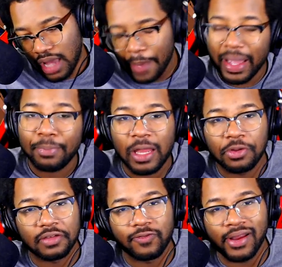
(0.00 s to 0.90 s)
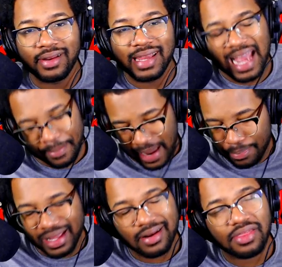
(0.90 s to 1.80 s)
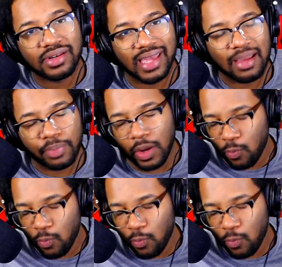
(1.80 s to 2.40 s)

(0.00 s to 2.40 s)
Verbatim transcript: I might play with a friend today. I might play another day. But